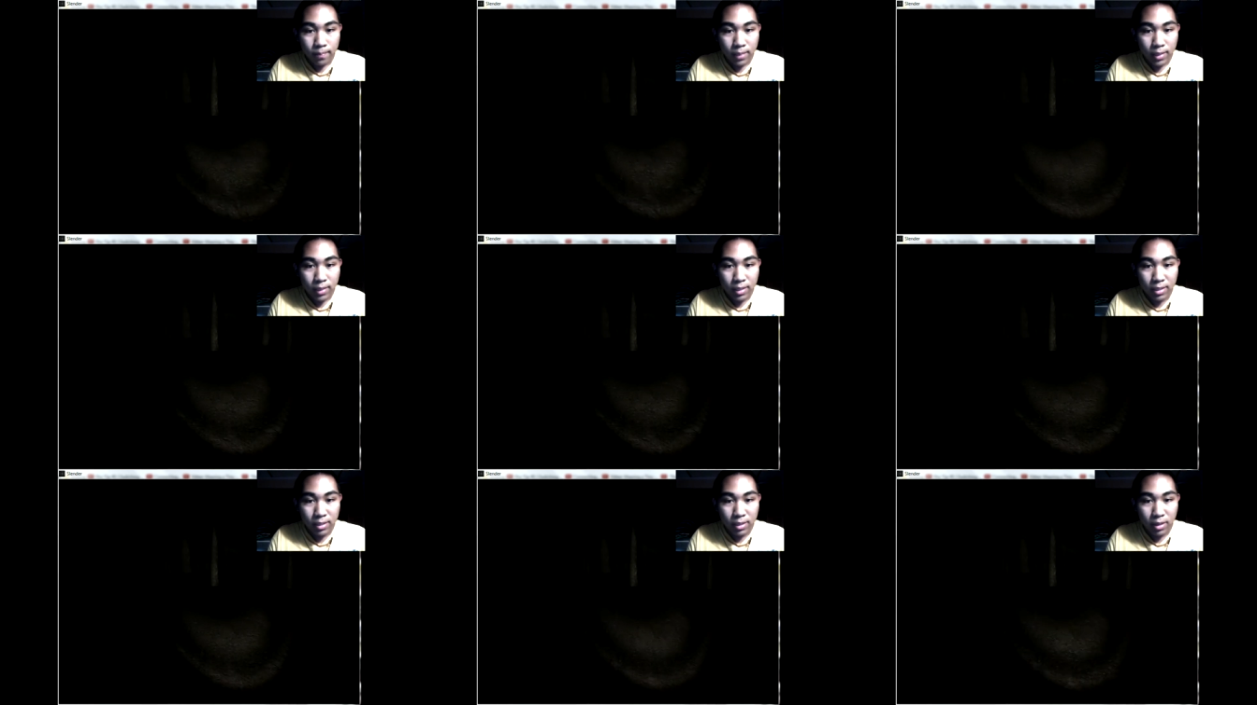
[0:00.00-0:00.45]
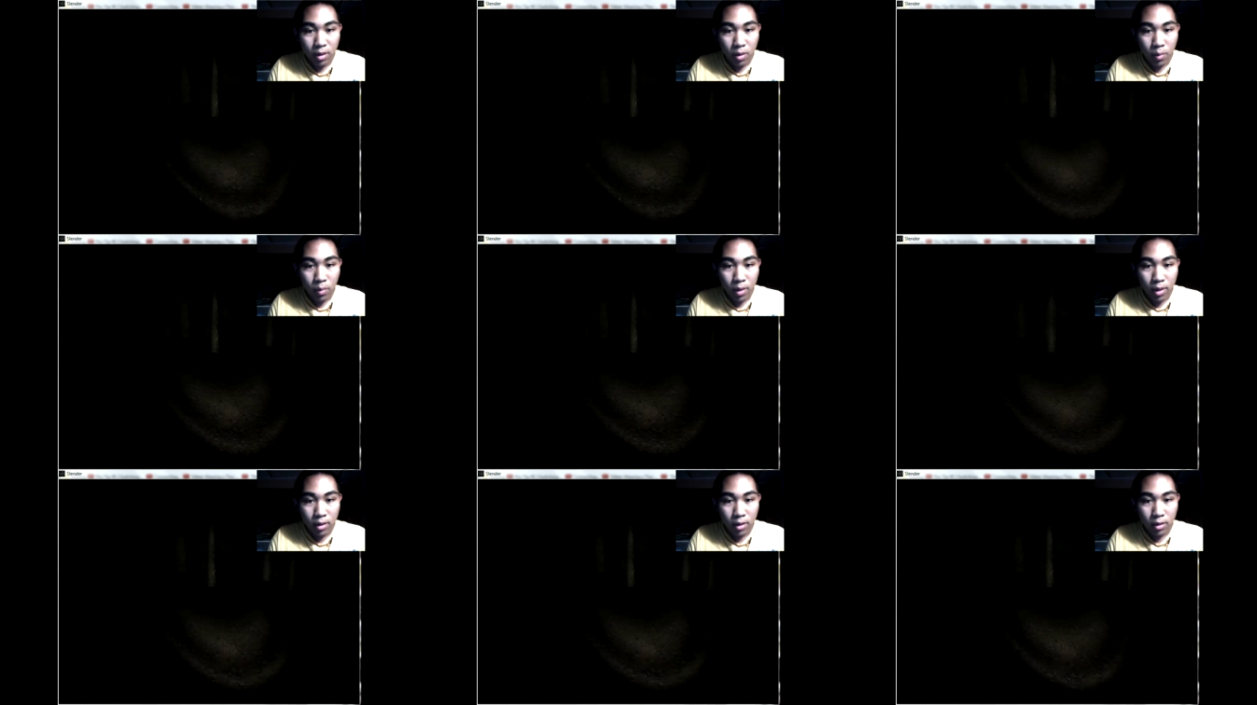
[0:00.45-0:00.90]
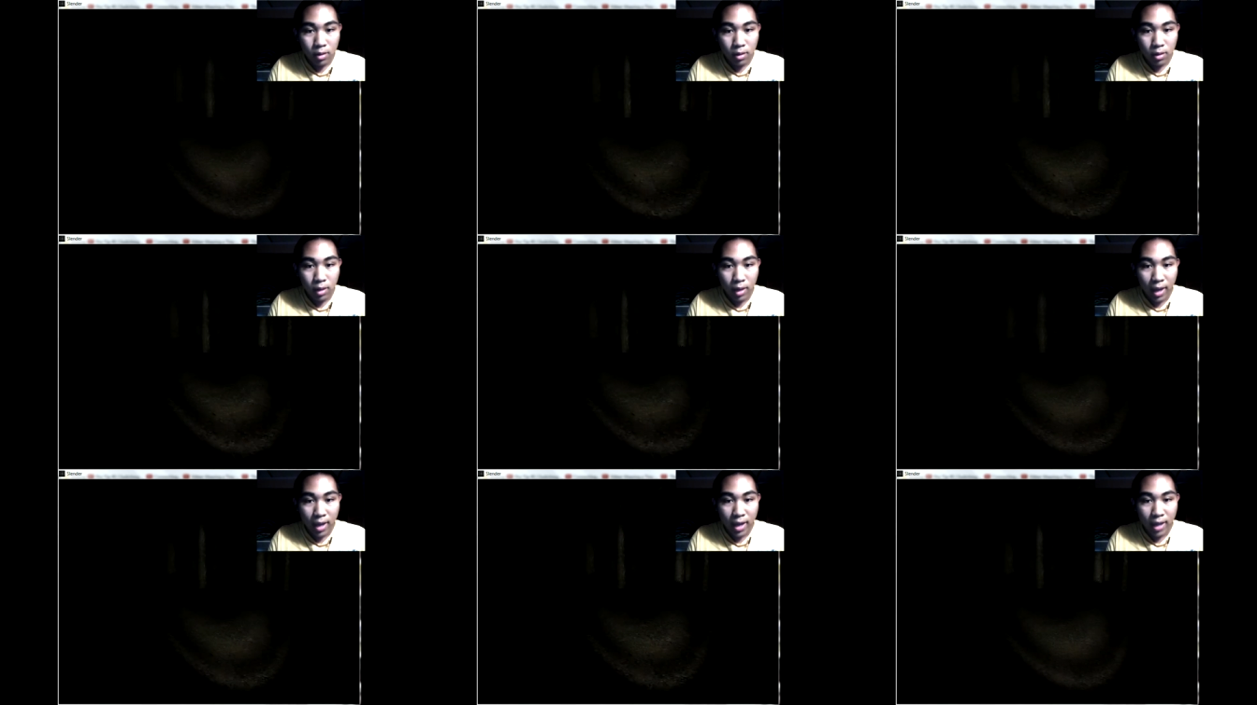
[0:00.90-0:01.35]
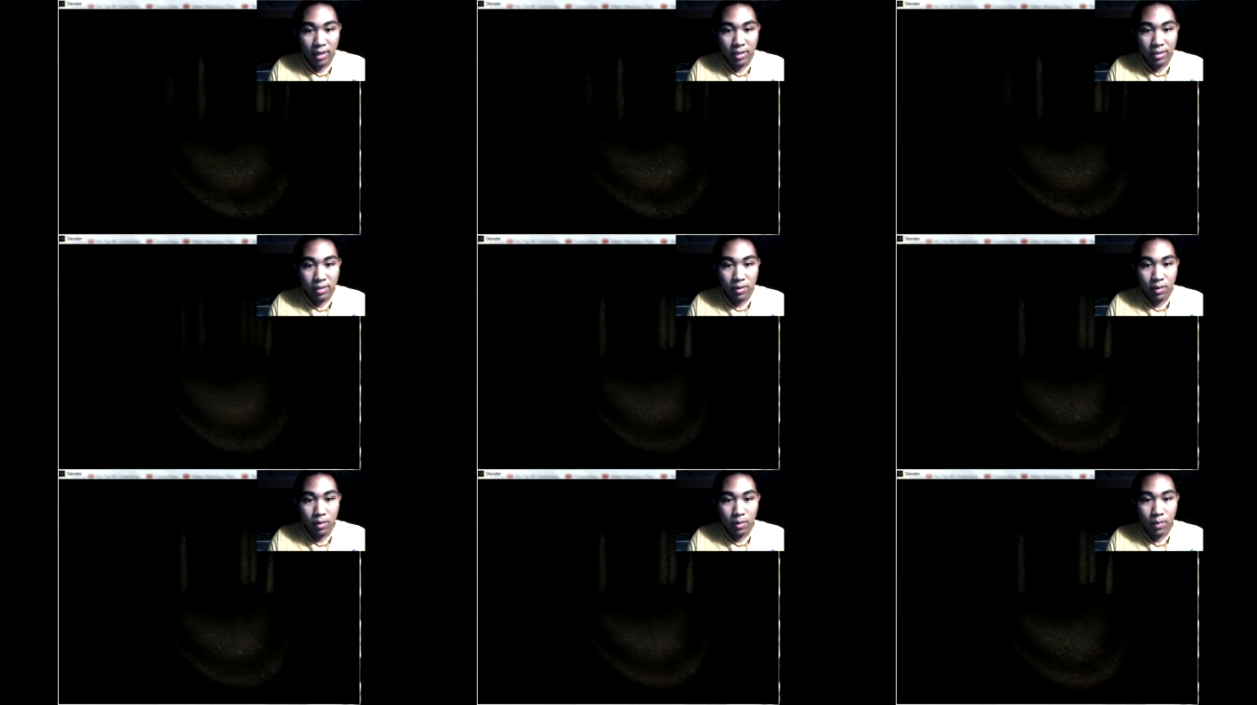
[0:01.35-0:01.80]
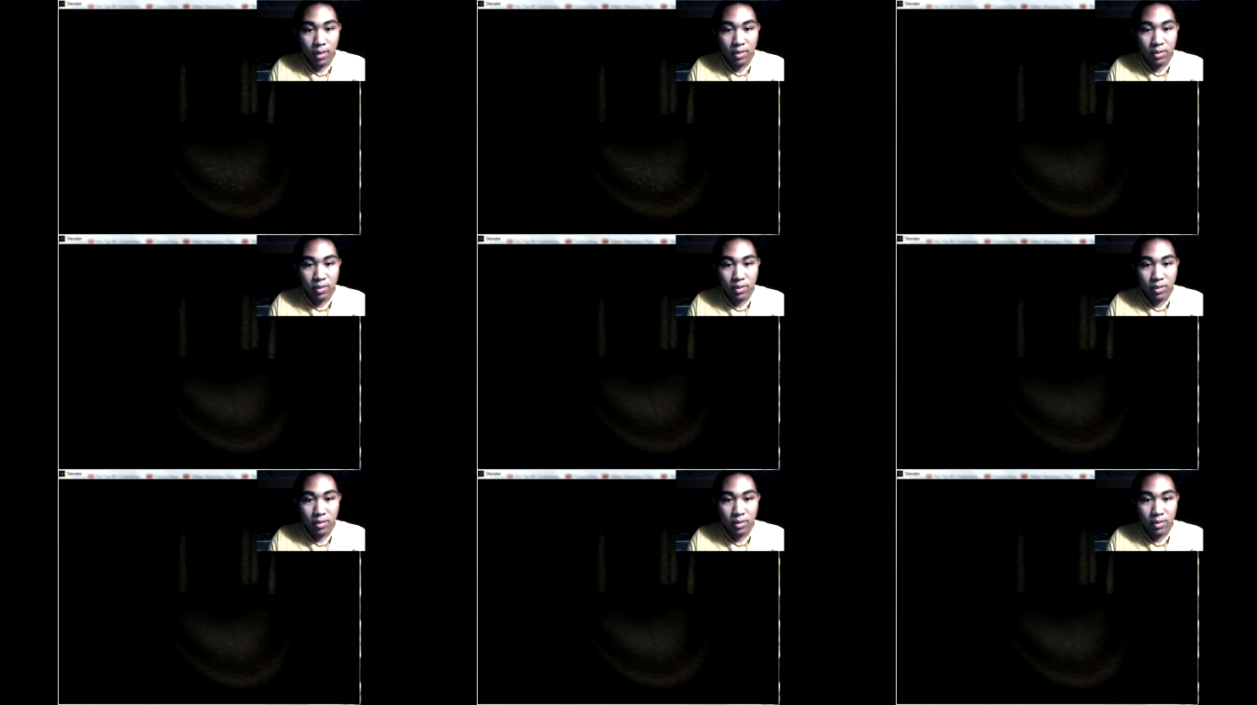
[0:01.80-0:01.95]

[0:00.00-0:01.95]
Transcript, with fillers: Because you know what? I need to clean my